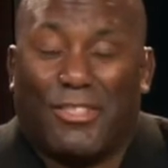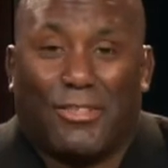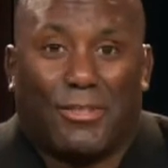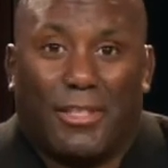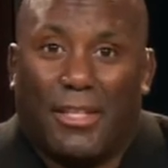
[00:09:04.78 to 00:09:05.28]

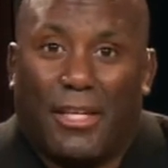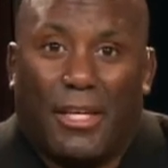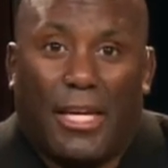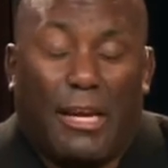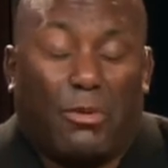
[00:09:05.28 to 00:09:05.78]
just,
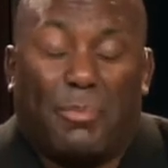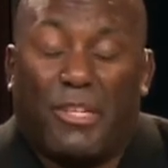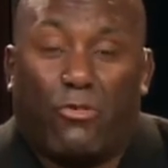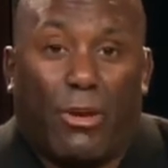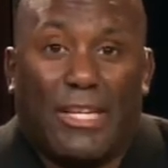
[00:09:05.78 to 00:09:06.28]
it would be
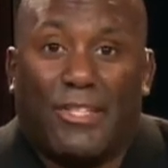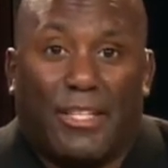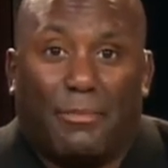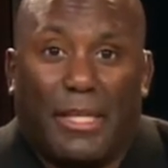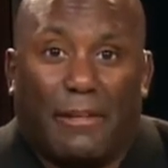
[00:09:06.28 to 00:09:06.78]
crazy
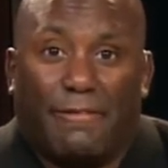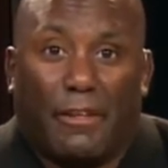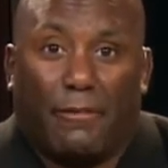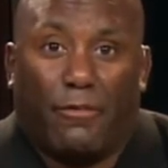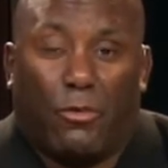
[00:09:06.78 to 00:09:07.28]
to me if
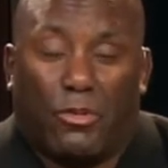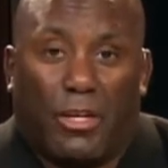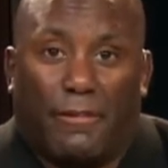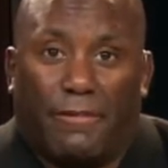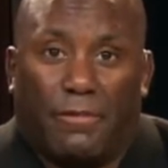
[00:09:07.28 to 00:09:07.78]
Filip Fors,
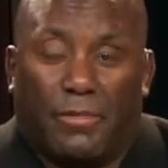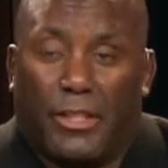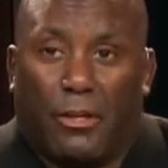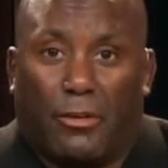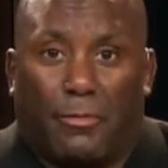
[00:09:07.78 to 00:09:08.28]
if
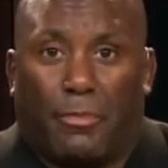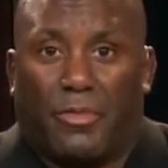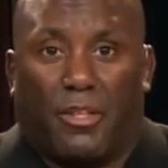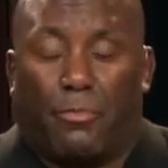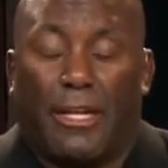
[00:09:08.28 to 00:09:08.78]
you know, the,
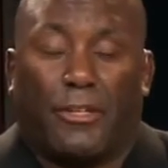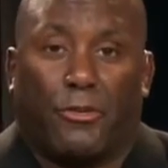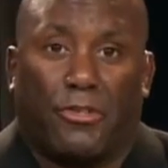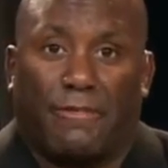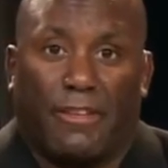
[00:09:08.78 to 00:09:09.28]
the
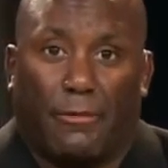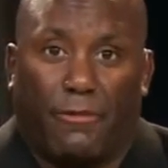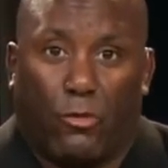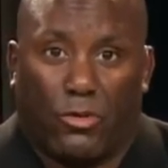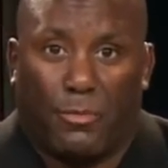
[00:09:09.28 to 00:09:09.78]
Predators and Filip
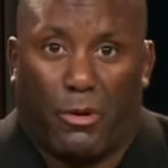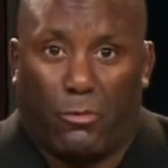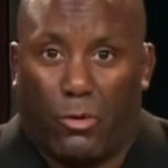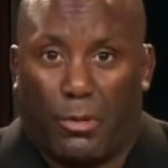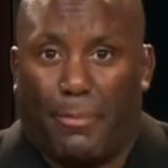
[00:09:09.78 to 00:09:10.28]

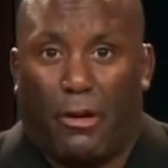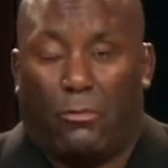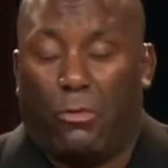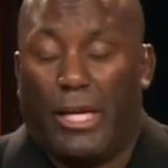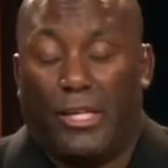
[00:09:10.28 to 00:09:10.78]
Forsberg were to
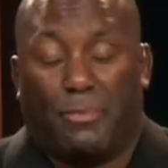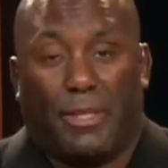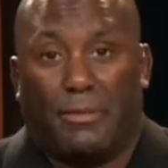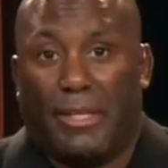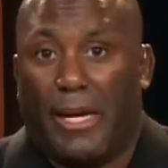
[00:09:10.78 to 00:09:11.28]
part ways.
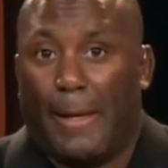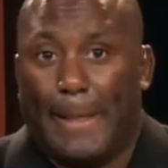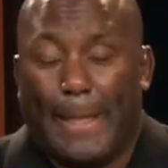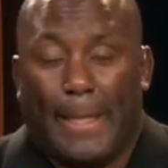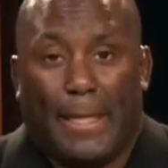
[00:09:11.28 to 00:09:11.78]
But yeah,
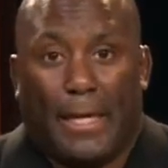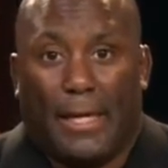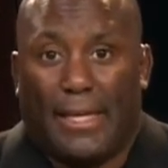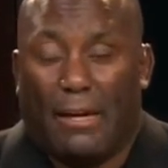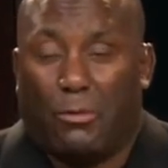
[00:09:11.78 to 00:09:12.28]

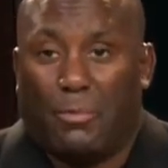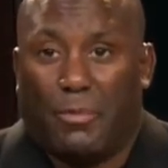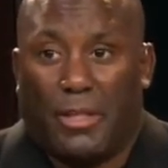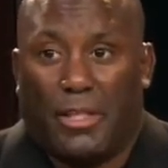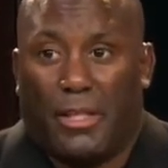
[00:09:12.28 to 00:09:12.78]
uh, that would
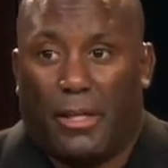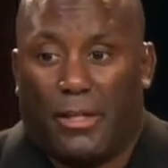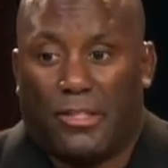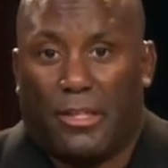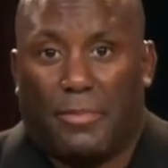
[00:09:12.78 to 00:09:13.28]
be
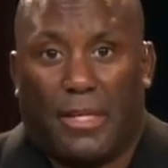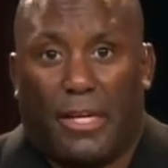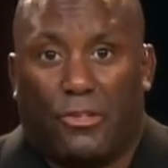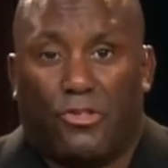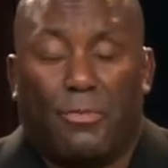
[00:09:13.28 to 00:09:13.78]
uh, something
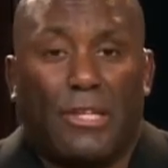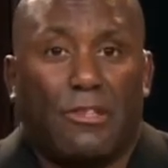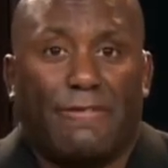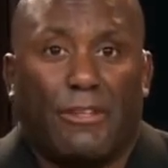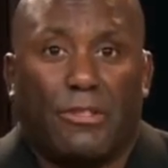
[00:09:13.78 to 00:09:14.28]
else. You
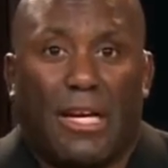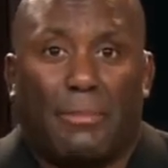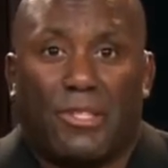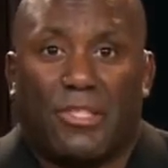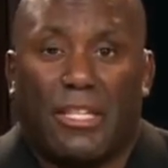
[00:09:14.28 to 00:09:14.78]
mentioned Phil
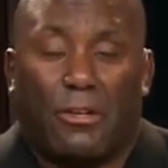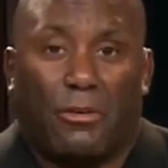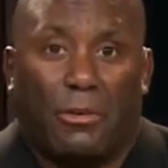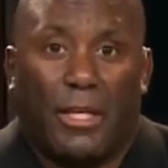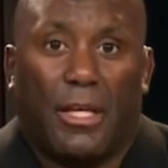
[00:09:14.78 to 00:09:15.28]

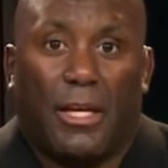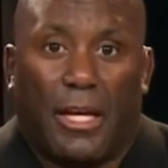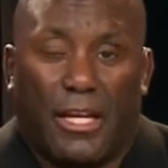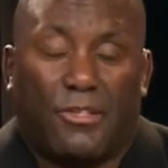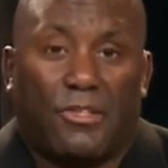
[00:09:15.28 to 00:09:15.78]
Tomasino.
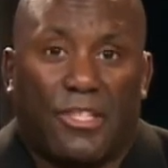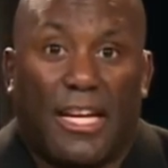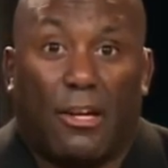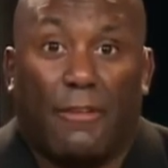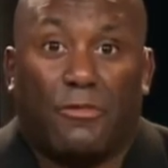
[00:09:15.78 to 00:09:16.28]
As you
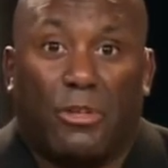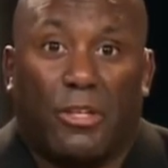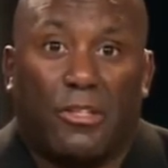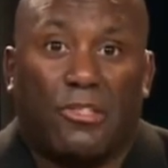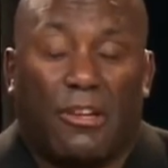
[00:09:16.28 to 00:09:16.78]
said, off to a
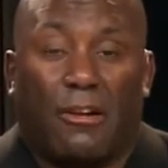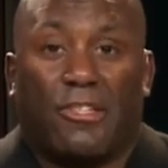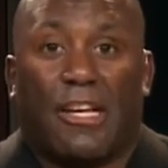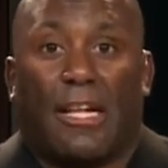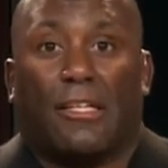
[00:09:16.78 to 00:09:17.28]
good start.
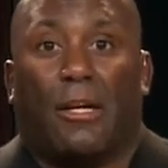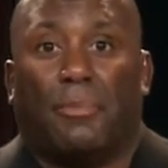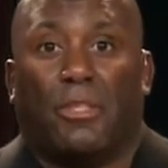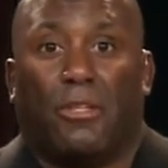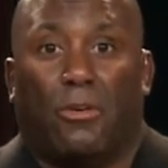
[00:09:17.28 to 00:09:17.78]
He's got a
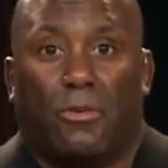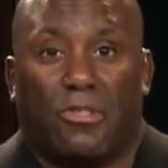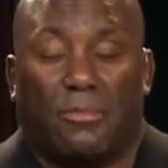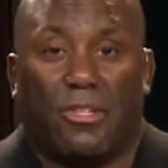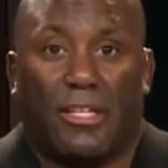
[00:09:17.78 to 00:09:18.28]
couple of goals.
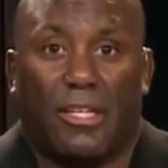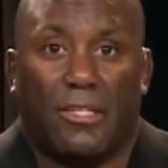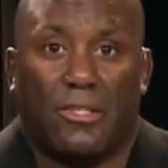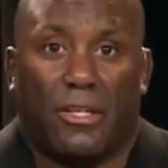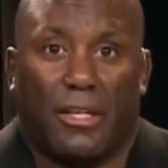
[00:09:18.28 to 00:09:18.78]
Seems like
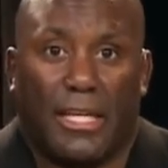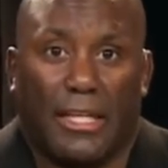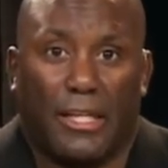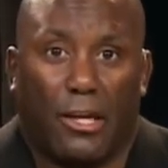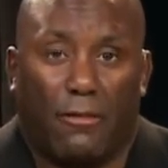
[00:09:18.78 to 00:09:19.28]
he's uh,
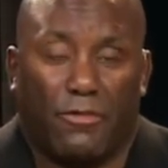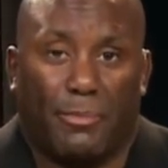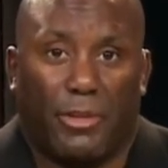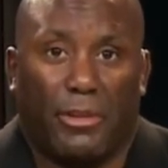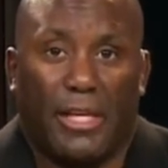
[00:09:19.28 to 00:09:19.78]
getting
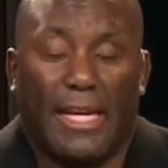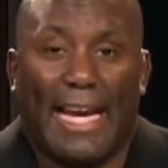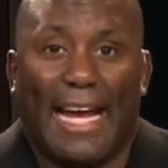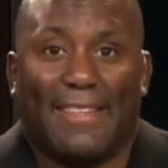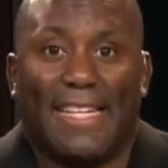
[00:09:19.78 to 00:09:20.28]
comfortable
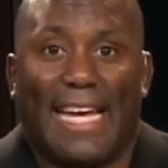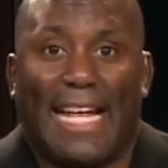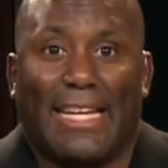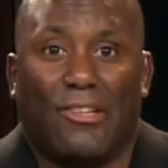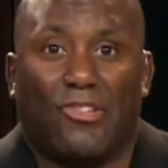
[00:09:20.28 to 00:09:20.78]
at the
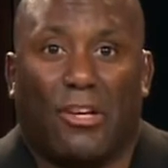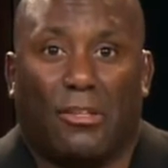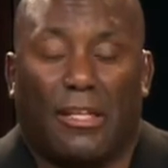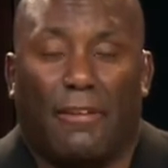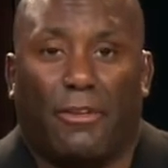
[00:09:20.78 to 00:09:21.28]

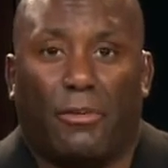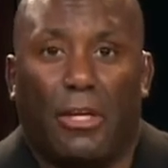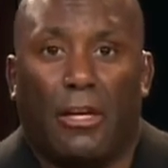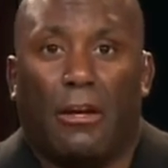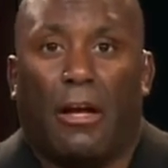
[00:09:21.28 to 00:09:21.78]
NHL level.
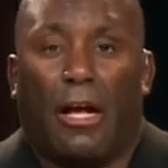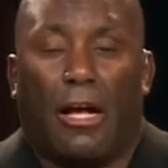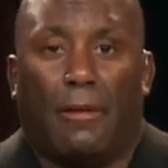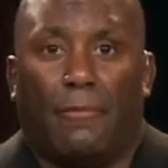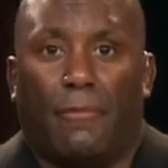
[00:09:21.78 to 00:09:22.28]

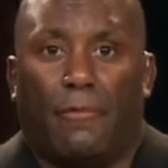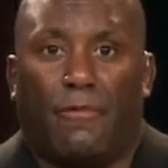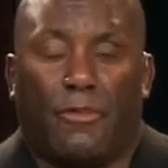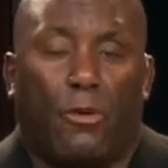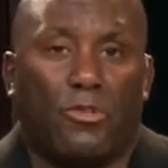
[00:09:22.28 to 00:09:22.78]
Um,
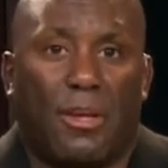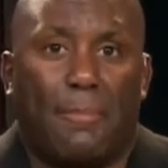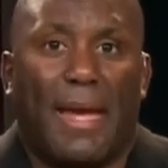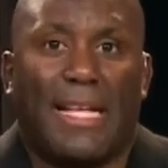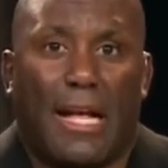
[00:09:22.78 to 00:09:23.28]
for those that
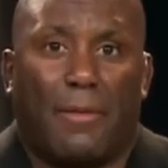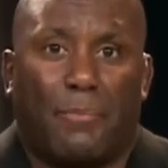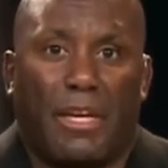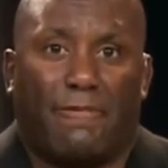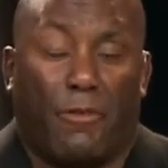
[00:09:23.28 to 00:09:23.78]
may not
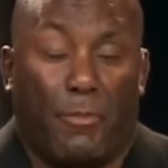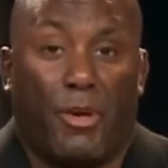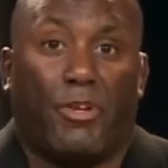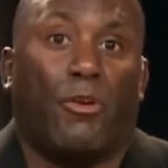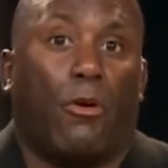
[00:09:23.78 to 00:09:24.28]
be
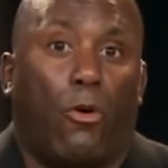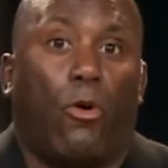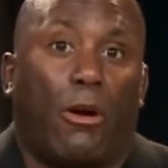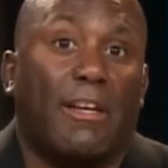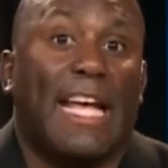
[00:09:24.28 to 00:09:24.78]
familiar
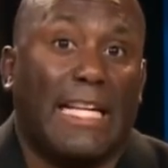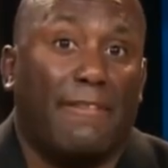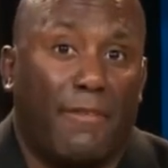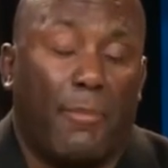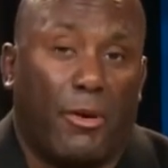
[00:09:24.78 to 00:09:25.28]
or are getting
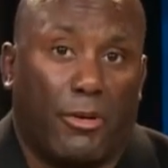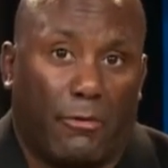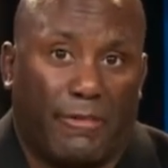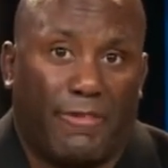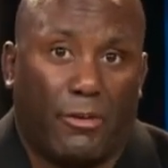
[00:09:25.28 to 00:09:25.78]
familiar
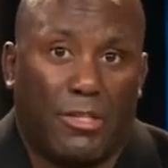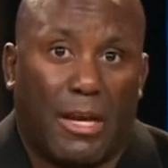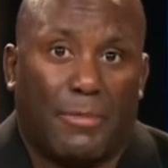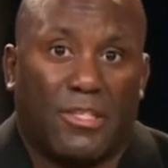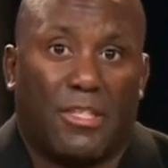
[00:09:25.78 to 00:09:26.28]
with Phil
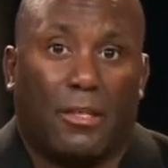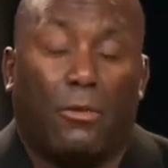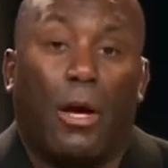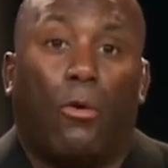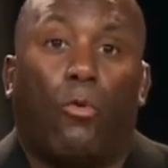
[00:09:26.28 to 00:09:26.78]

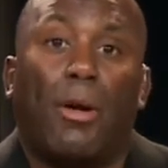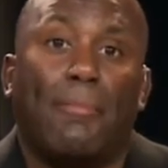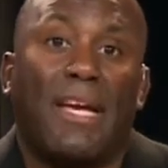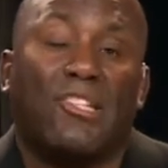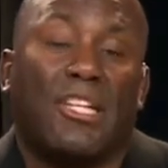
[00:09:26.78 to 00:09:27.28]
Tomasino, what
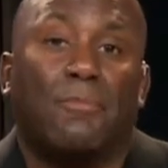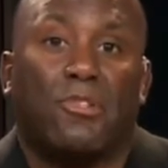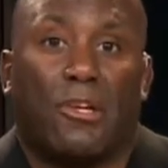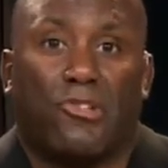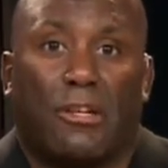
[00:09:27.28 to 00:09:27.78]
makes him
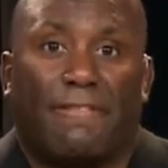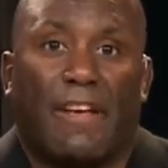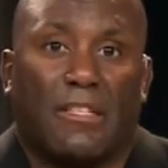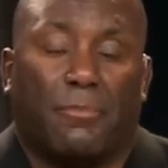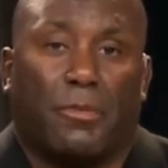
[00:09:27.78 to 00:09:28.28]
such an
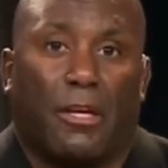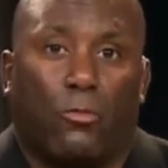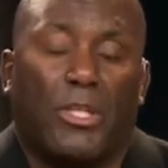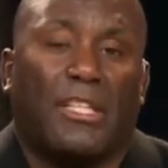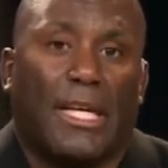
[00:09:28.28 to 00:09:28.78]
effective player?
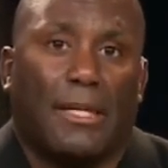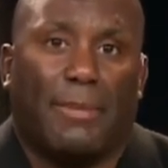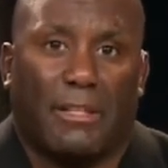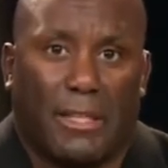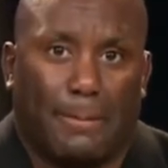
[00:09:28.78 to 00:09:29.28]
What do you like
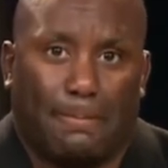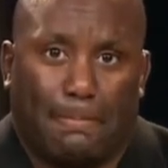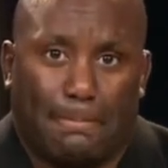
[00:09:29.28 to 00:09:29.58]
about him?